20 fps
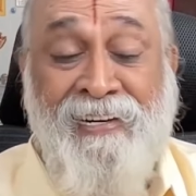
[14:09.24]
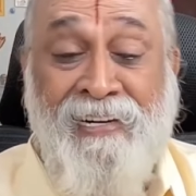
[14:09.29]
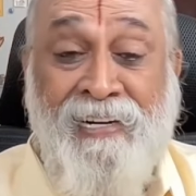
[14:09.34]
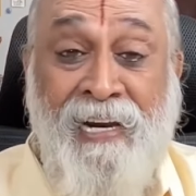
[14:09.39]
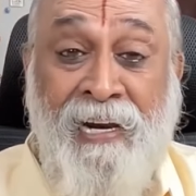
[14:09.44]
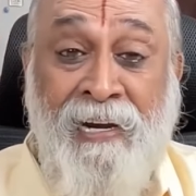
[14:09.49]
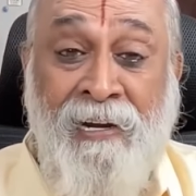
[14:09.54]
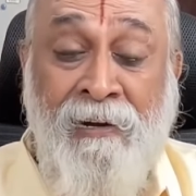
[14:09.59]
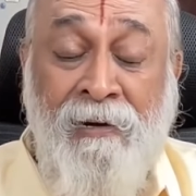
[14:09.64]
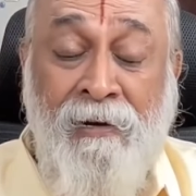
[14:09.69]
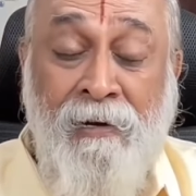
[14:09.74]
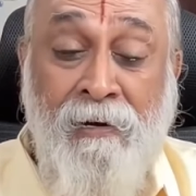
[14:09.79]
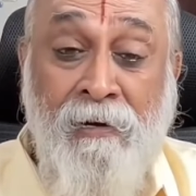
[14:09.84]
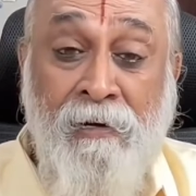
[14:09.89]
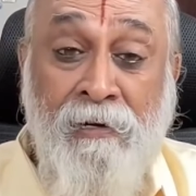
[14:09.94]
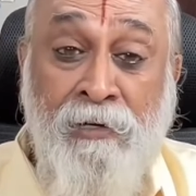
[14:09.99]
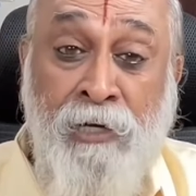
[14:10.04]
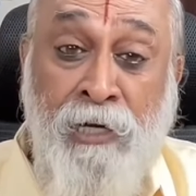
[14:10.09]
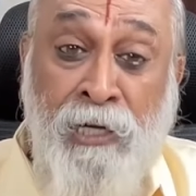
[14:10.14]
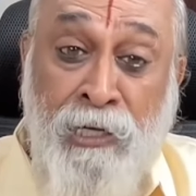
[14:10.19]
It can
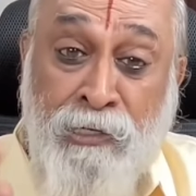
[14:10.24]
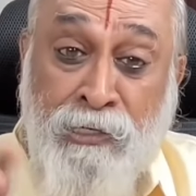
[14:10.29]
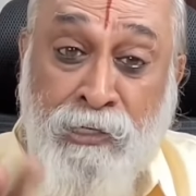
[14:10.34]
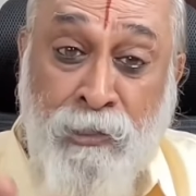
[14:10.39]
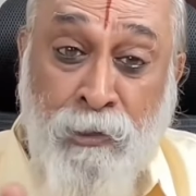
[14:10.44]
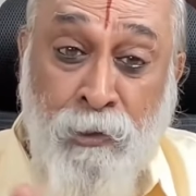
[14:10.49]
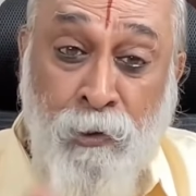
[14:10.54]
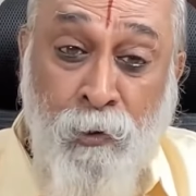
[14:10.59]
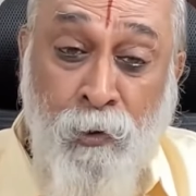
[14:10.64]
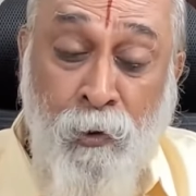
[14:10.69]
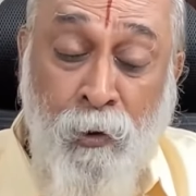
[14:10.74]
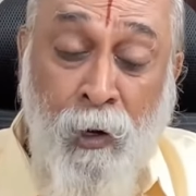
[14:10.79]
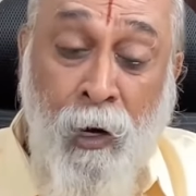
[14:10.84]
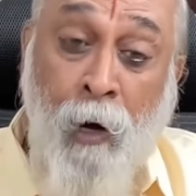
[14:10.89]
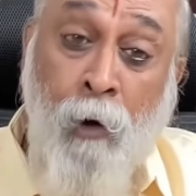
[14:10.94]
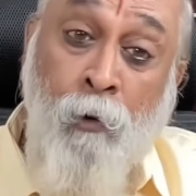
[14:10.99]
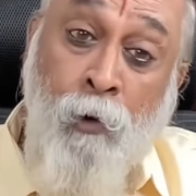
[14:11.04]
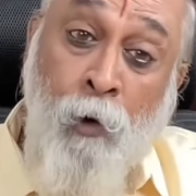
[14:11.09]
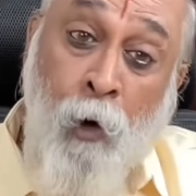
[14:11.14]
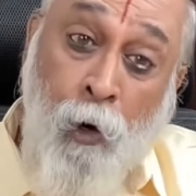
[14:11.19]
teach you
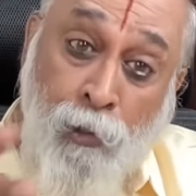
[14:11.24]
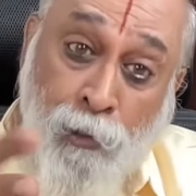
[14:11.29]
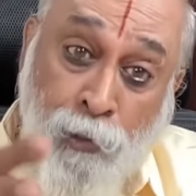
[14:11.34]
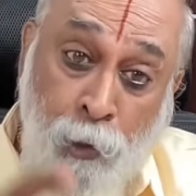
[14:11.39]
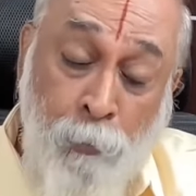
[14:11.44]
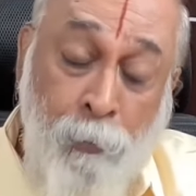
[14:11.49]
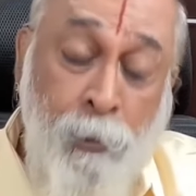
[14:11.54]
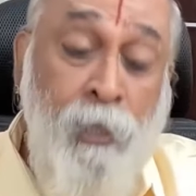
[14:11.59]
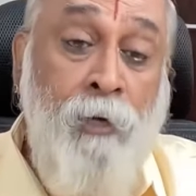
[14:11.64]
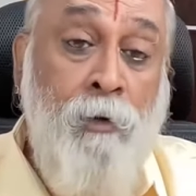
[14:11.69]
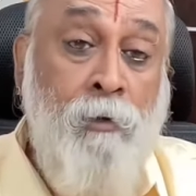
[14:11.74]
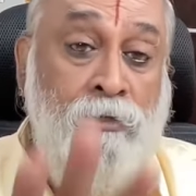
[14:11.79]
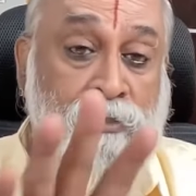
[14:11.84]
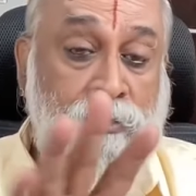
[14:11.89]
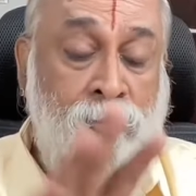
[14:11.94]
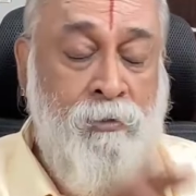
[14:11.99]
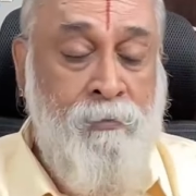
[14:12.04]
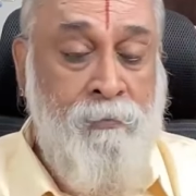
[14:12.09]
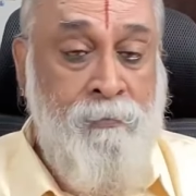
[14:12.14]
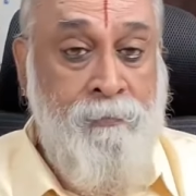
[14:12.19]
how not to be
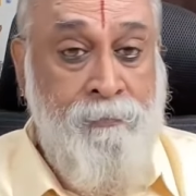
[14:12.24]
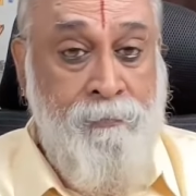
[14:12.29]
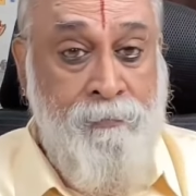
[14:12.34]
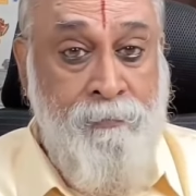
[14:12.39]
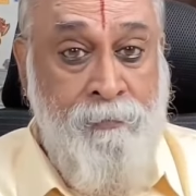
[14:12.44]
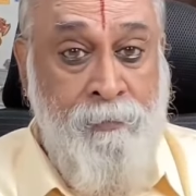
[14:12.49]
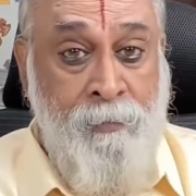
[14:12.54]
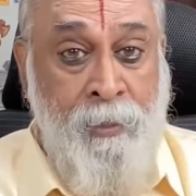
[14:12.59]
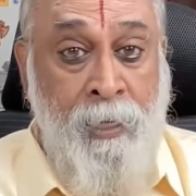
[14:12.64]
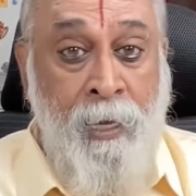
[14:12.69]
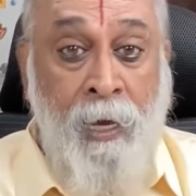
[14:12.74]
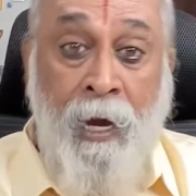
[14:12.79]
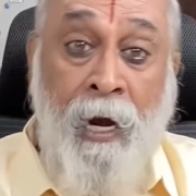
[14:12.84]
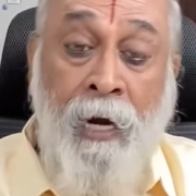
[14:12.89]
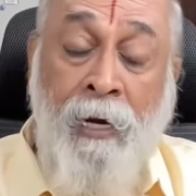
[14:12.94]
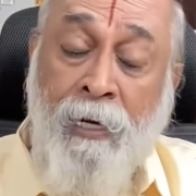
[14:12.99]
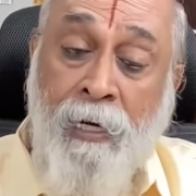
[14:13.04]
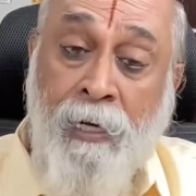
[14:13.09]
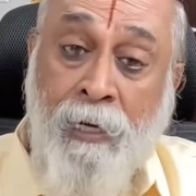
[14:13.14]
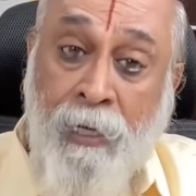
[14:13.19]
also.
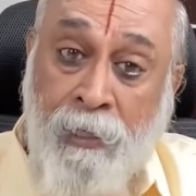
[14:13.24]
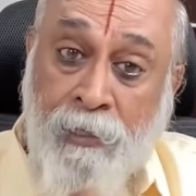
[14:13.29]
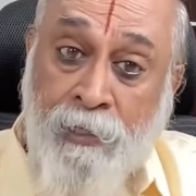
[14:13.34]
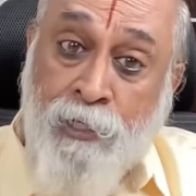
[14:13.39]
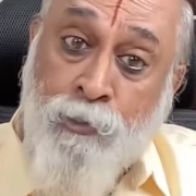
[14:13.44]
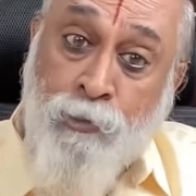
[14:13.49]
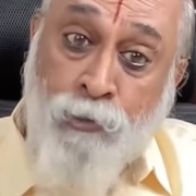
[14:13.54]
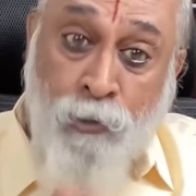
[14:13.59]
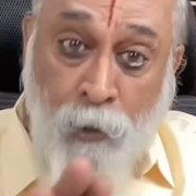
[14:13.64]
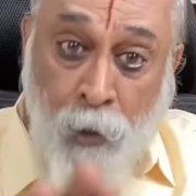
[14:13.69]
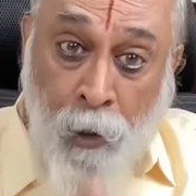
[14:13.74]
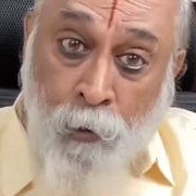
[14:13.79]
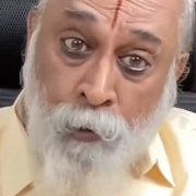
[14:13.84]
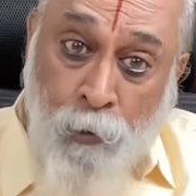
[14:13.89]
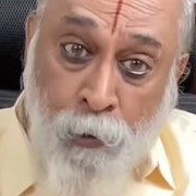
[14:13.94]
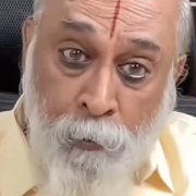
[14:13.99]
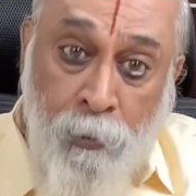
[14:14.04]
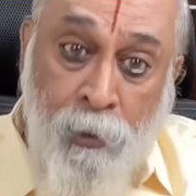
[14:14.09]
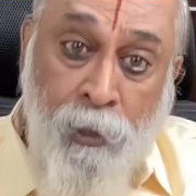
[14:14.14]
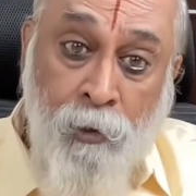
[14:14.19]
And it can teach you
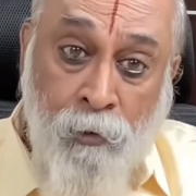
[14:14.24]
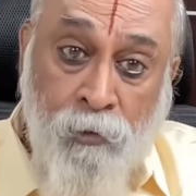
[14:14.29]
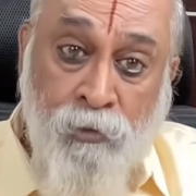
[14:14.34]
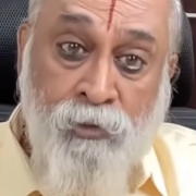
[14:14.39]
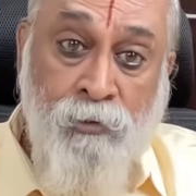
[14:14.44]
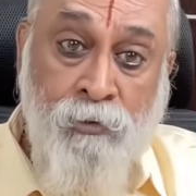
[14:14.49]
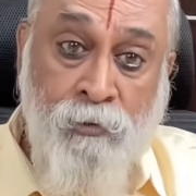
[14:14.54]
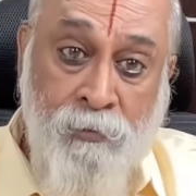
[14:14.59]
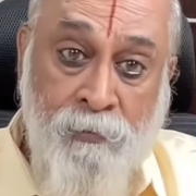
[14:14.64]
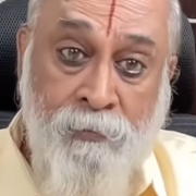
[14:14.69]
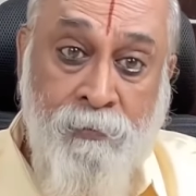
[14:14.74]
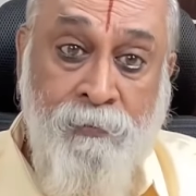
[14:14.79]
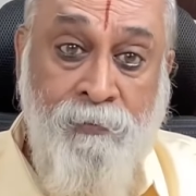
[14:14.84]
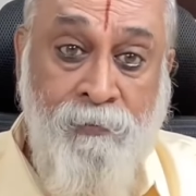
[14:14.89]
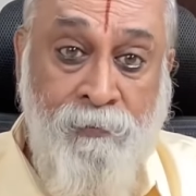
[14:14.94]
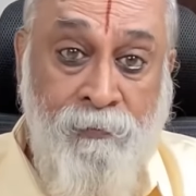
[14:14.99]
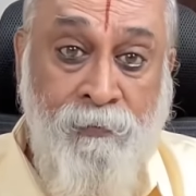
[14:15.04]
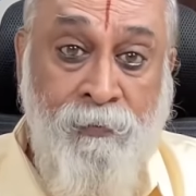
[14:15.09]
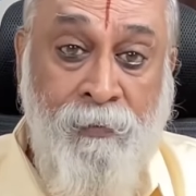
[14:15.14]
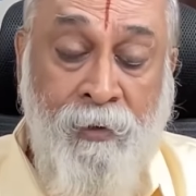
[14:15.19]
how to be also.
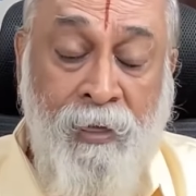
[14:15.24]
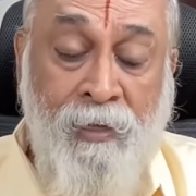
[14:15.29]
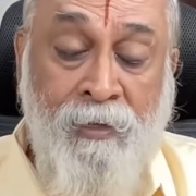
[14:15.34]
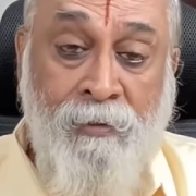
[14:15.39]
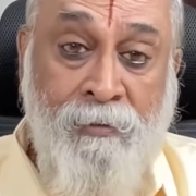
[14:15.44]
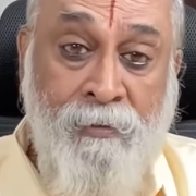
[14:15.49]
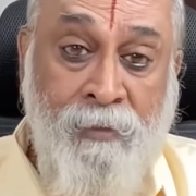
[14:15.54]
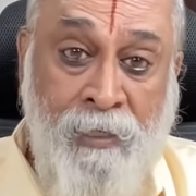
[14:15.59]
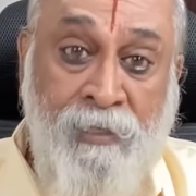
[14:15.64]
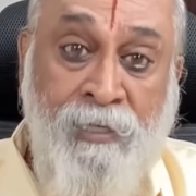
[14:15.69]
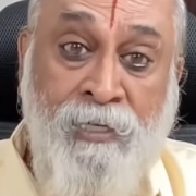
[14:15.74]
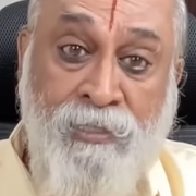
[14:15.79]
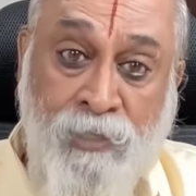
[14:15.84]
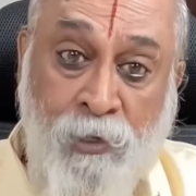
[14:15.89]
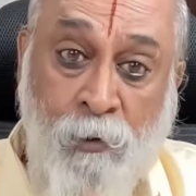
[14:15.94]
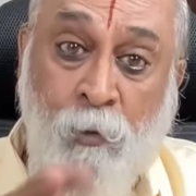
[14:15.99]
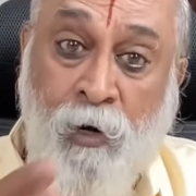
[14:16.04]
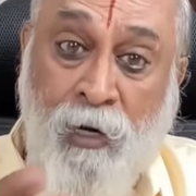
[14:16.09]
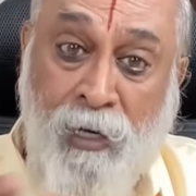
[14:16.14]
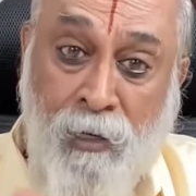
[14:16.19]
That
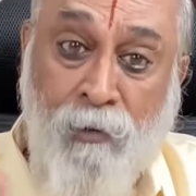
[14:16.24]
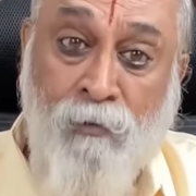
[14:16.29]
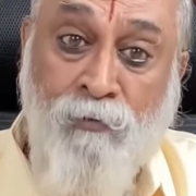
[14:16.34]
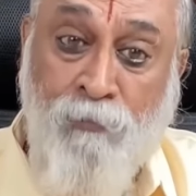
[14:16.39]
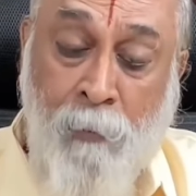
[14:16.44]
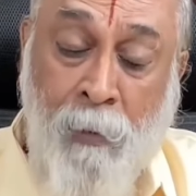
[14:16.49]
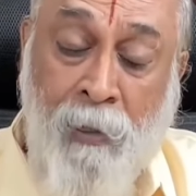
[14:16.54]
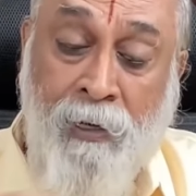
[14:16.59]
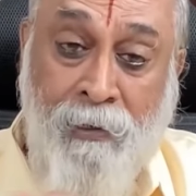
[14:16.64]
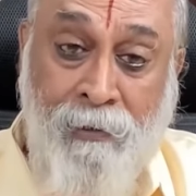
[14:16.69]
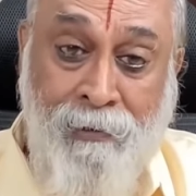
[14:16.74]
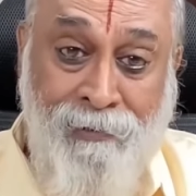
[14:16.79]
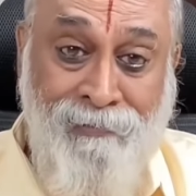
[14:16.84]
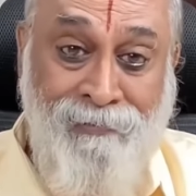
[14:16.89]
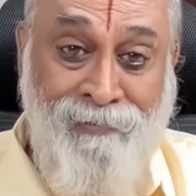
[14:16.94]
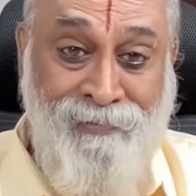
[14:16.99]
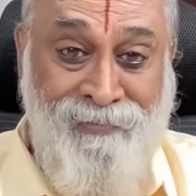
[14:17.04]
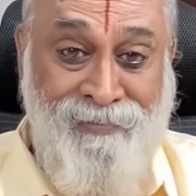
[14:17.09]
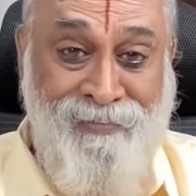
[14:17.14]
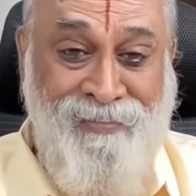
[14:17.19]
is the wonder of mind.